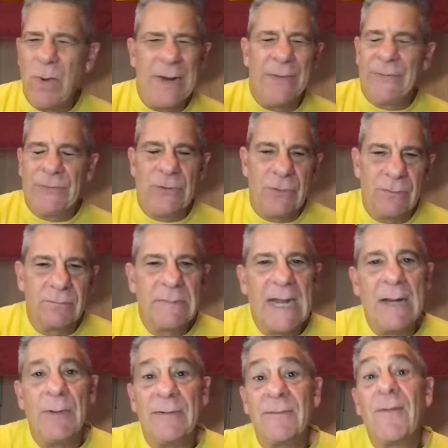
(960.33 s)
One of the two.
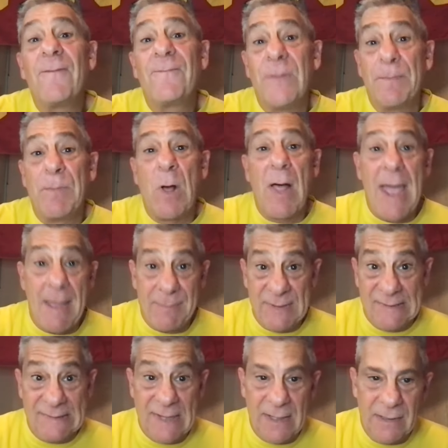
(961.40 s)
Anyways, football
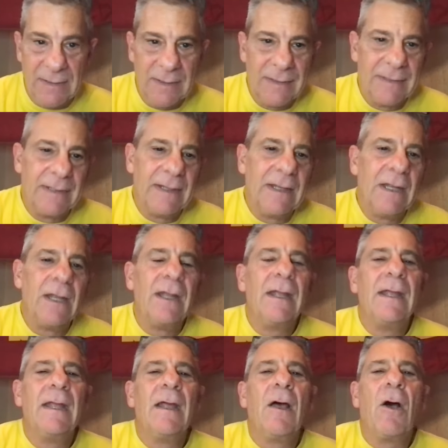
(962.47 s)
happy state.
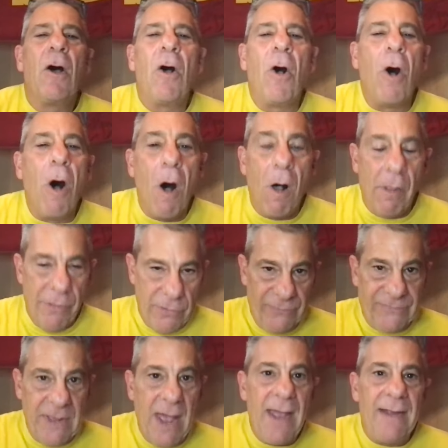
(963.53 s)
All
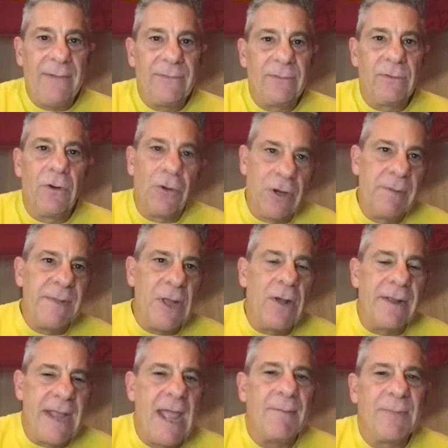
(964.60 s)
those guys are going to be
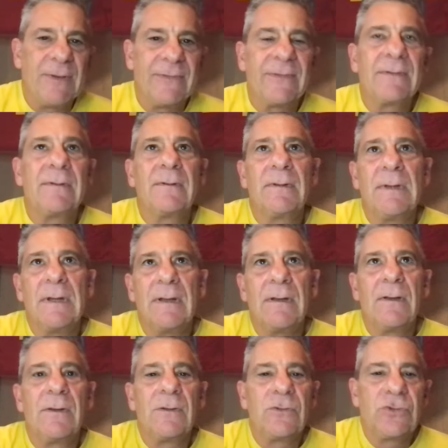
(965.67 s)
on campus
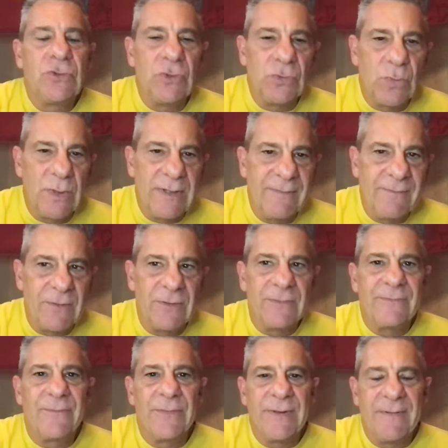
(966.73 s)
June
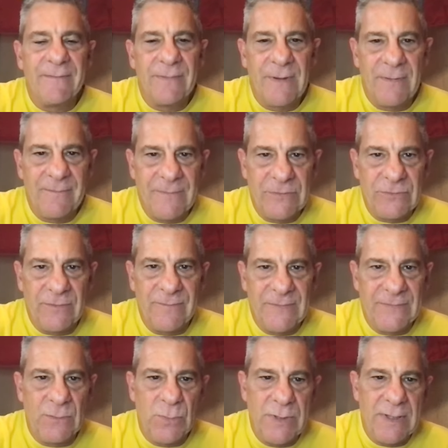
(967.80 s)
21st for their official
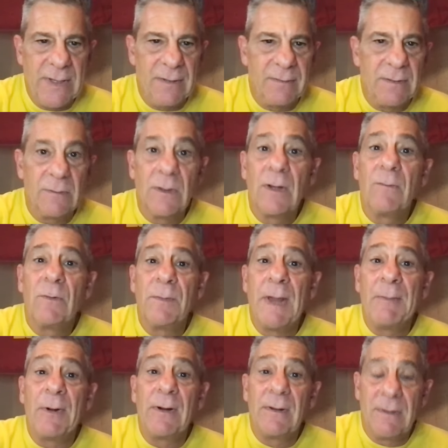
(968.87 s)
visit weekend.
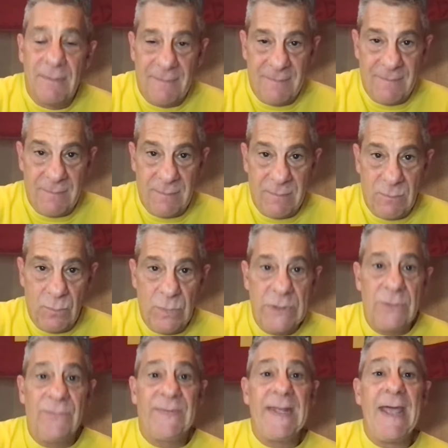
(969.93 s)
Remember, we
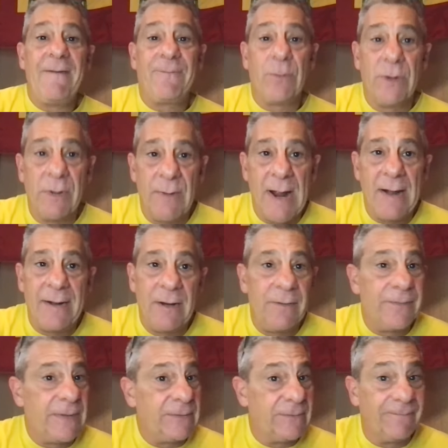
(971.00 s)
use the F word around here.
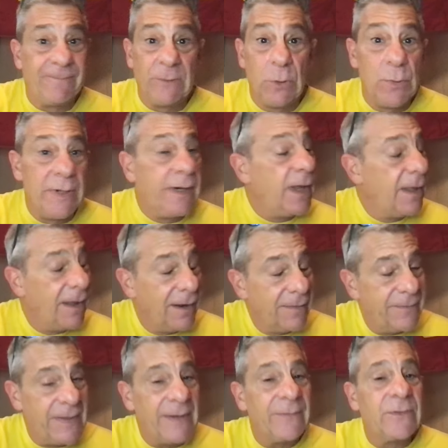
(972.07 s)
Things are fluid.
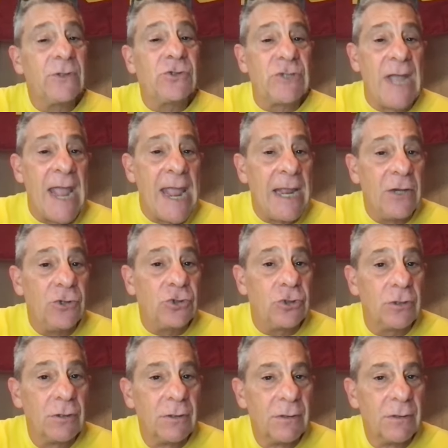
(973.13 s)
Things could change.